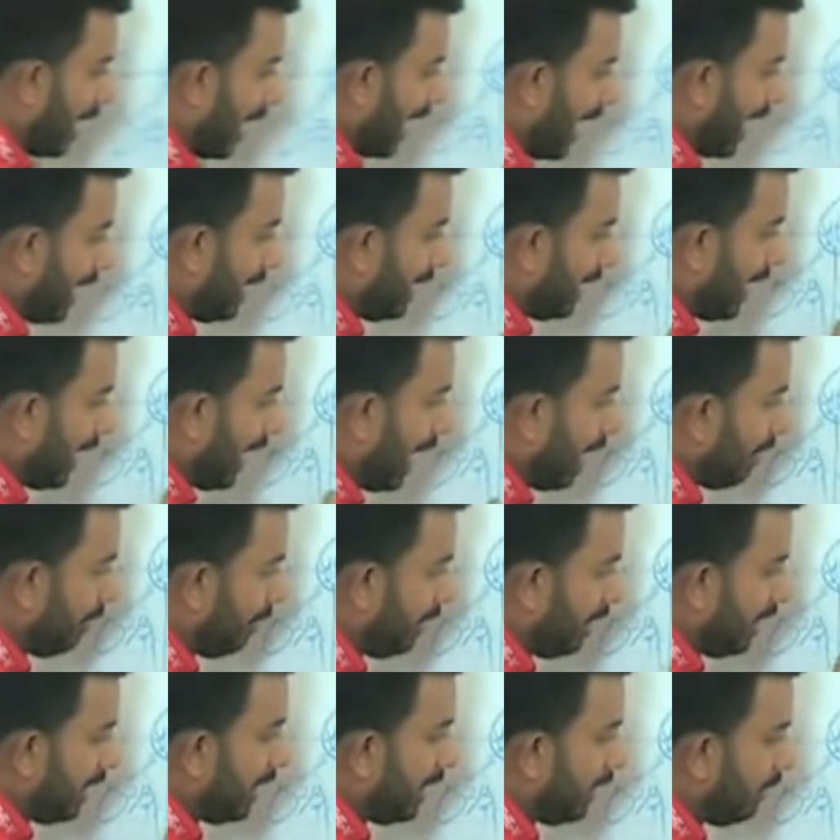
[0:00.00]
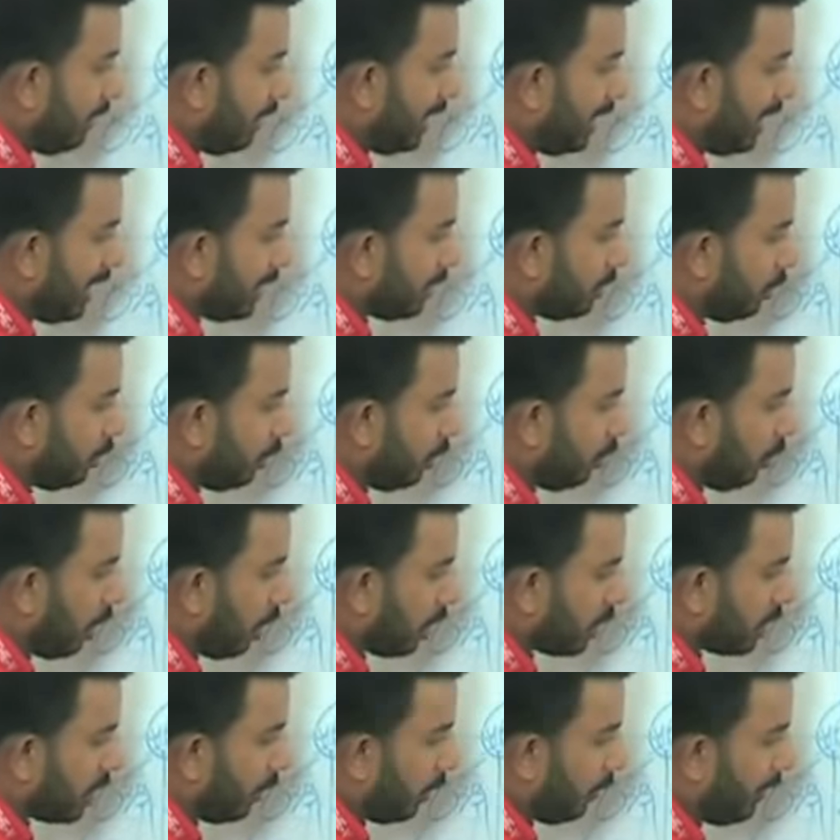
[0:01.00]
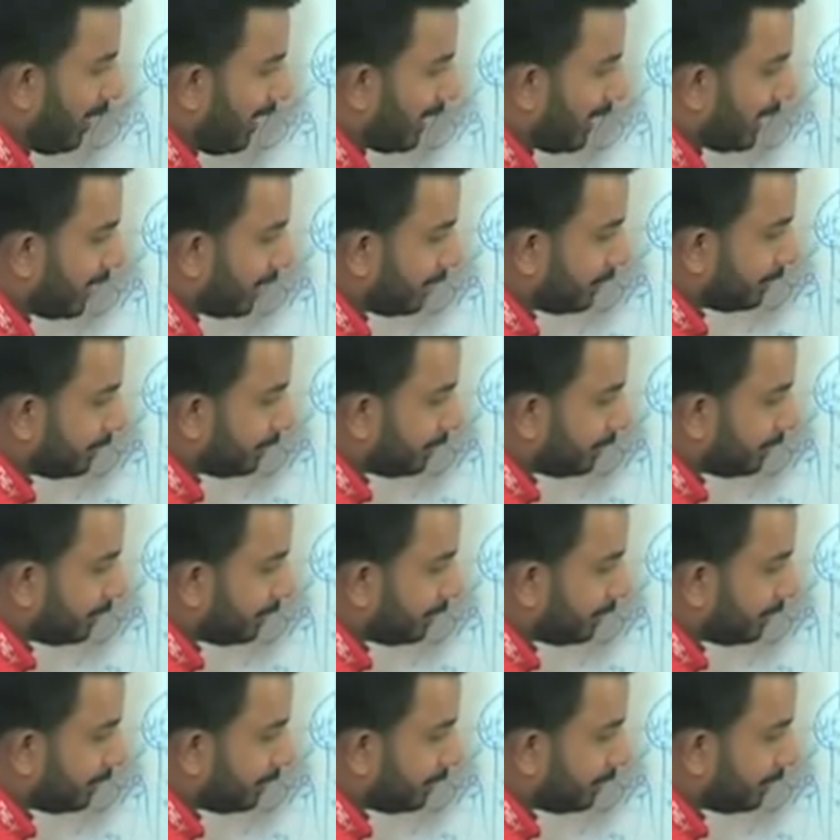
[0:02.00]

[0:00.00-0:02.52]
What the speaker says: I did, how many DVDs do you watch a week?